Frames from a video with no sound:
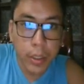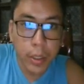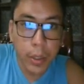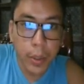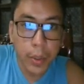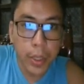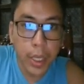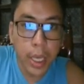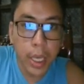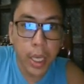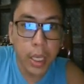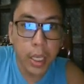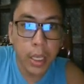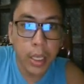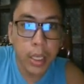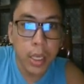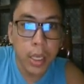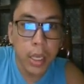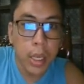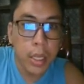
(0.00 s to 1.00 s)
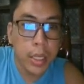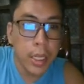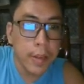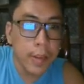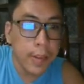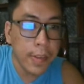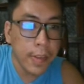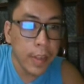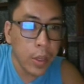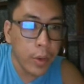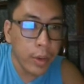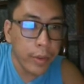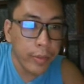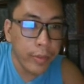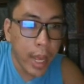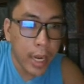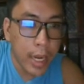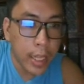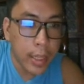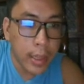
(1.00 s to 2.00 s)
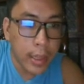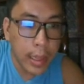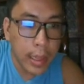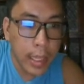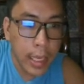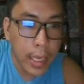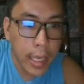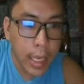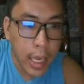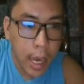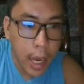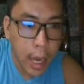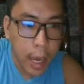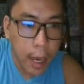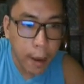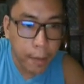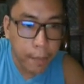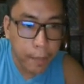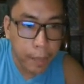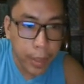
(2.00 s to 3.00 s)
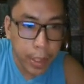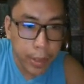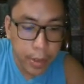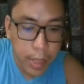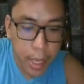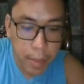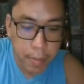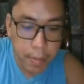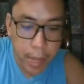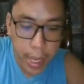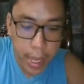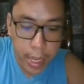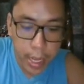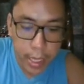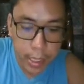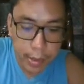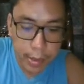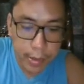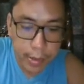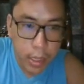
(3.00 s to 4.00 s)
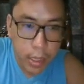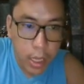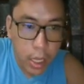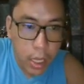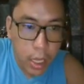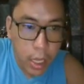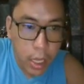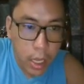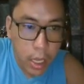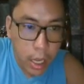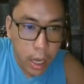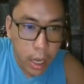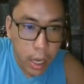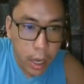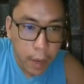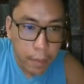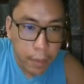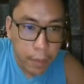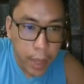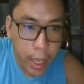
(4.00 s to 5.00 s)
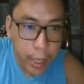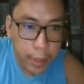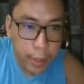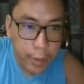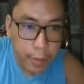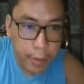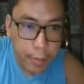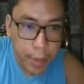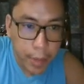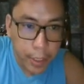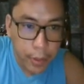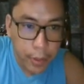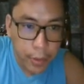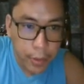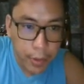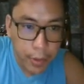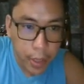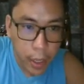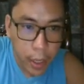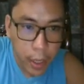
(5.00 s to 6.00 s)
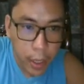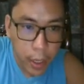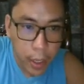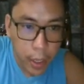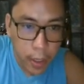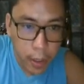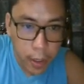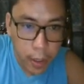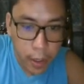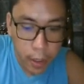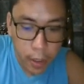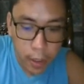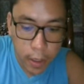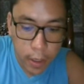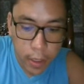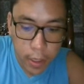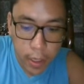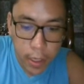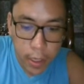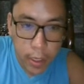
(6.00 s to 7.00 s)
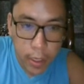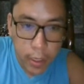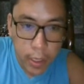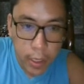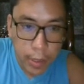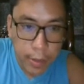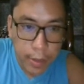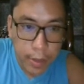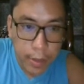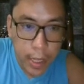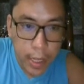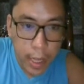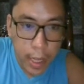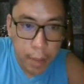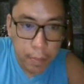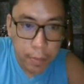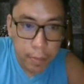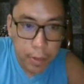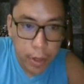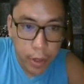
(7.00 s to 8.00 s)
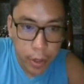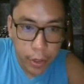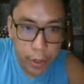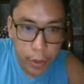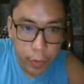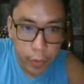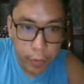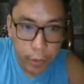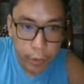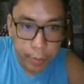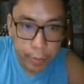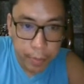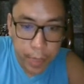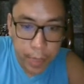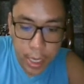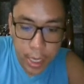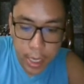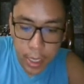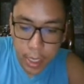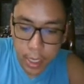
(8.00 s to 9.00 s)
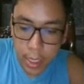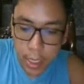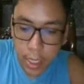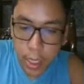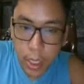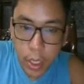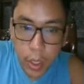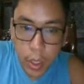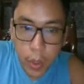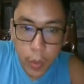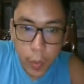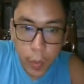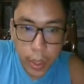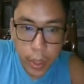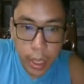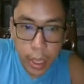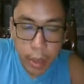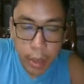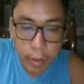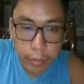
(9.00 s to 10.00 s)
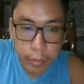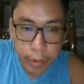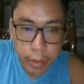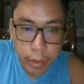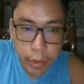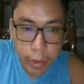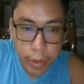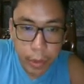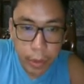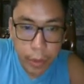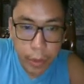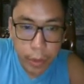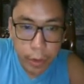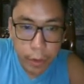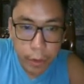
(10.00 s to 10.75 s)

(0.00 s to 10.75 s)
Okay? This is equivalently the same as x minus a less than epsilon over b whenever